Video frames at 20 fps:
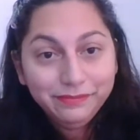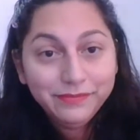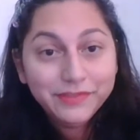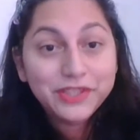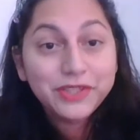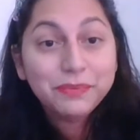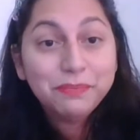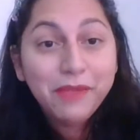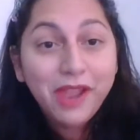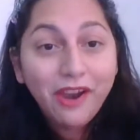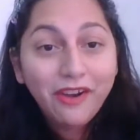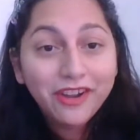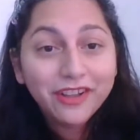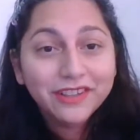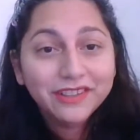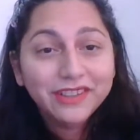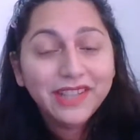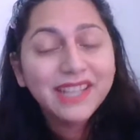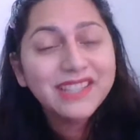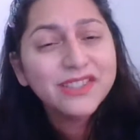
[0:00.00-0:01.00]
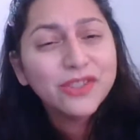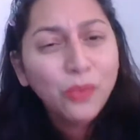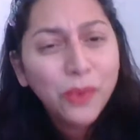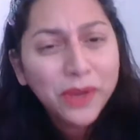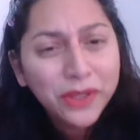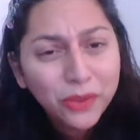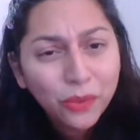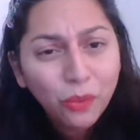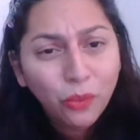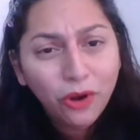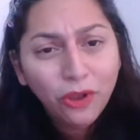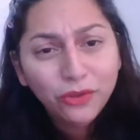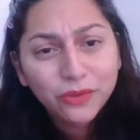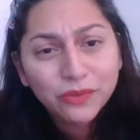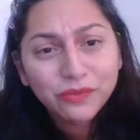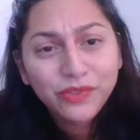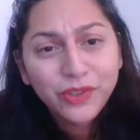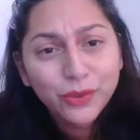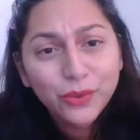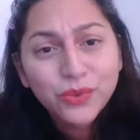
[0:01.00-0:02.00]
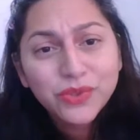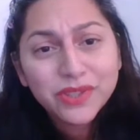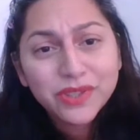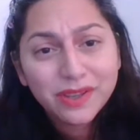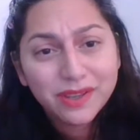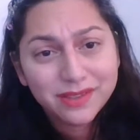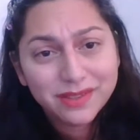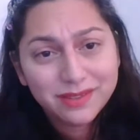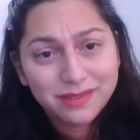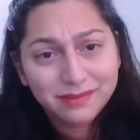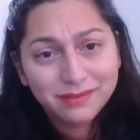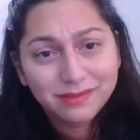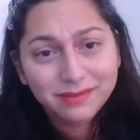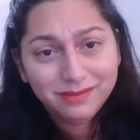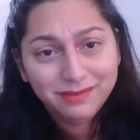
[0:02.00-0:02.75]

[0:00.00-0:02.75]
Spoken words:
It's America. That's the way the world views us.